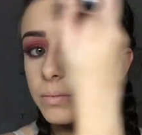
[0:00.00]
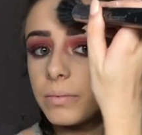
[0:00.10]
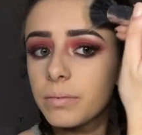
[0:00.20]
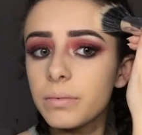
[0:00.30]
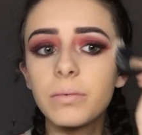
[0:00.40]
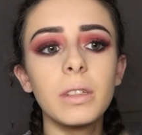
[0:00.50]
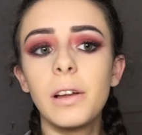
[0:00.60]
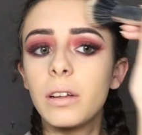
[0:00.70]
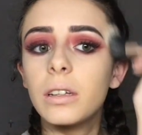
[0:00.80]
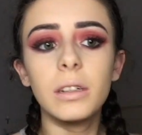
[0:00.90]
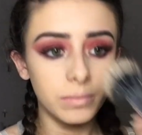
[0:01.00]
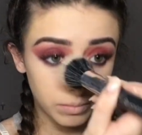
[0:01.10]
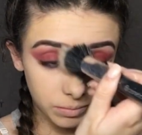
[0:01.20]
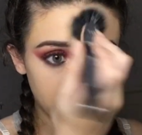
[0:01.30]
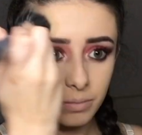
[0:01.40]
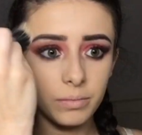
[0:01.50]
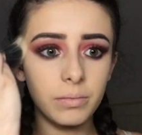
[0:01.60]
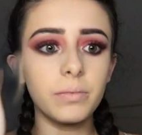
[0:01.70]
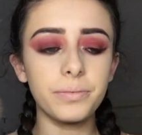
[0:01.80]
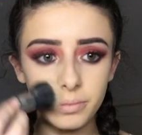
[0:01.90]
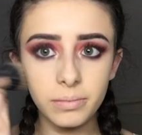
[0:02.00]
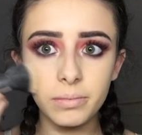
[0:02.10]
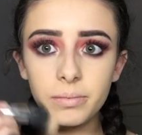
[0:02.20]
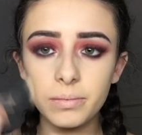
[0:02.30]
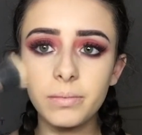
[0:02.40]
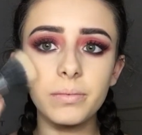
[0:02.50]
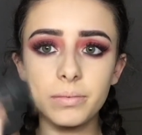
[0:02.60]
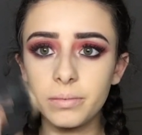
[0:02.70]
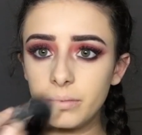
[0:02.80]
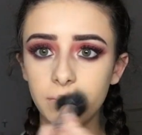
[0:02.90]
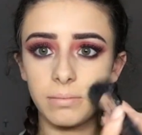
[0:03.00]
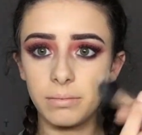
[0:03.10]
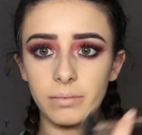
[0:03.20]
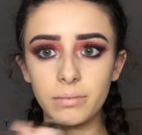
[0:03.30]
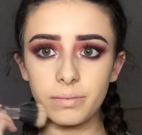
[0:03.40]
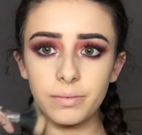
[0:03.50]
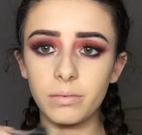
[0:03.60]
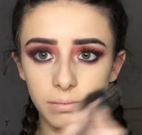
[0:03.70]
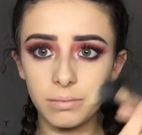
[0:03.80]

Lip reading: set out my whole face. So